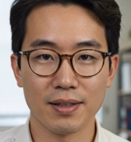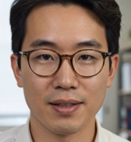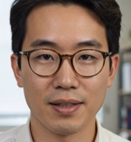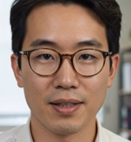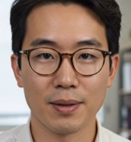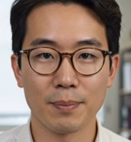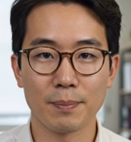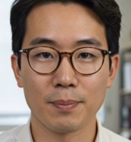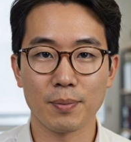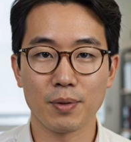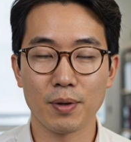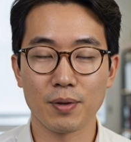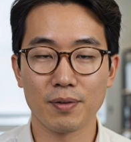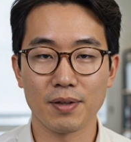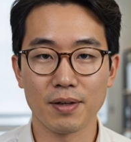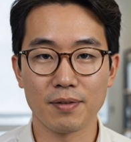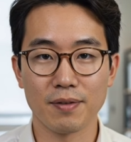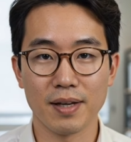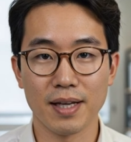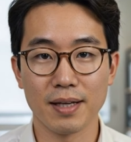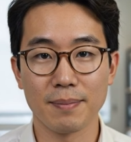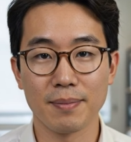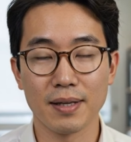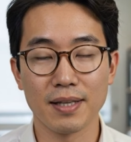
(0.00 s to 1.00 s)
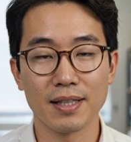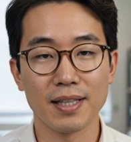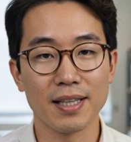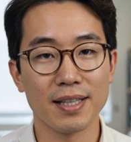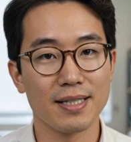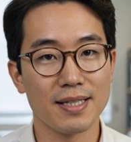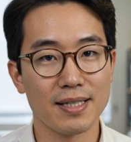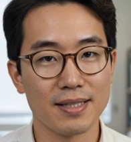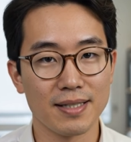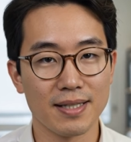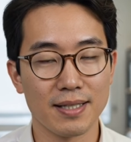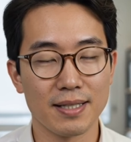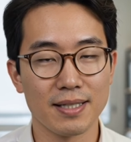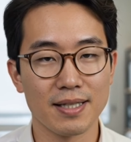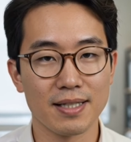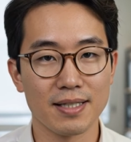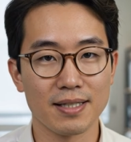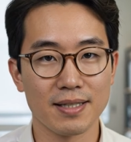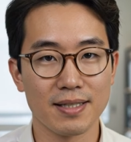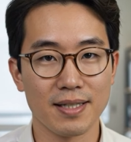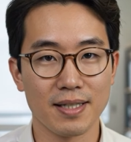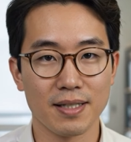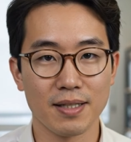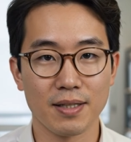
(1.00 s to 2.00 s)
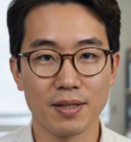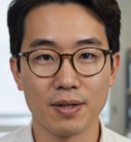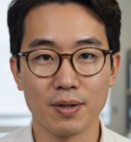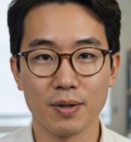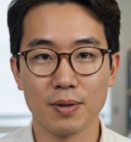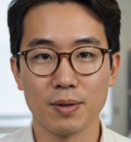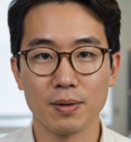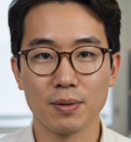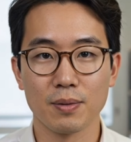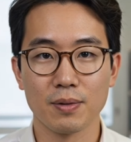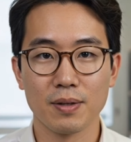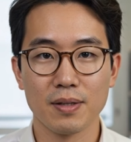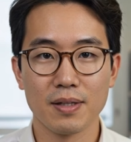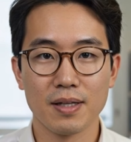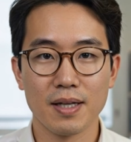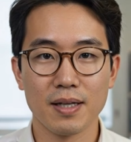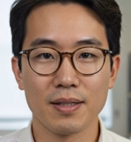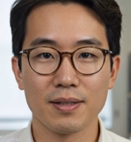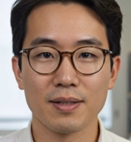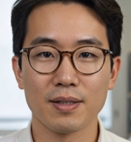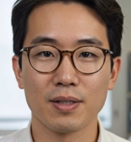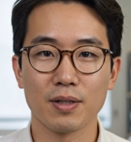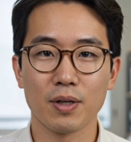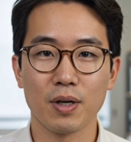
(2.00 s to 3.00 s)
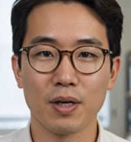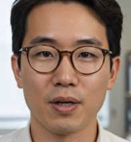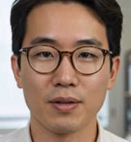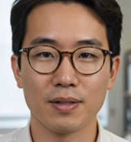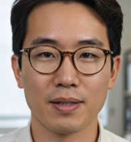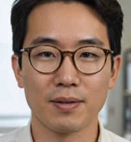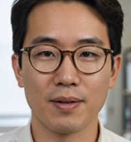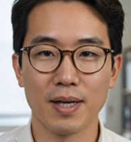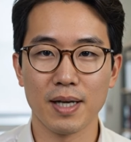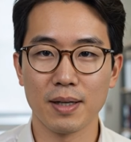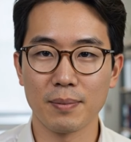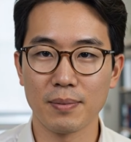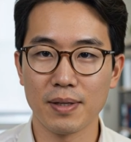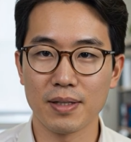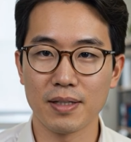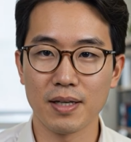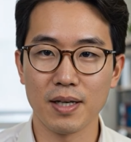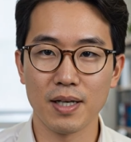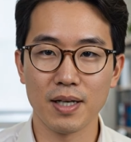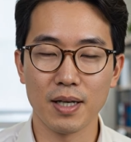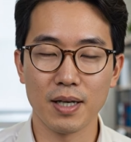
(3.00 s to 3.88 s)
improving vitamin D synthesis in this new, sun-starved environment,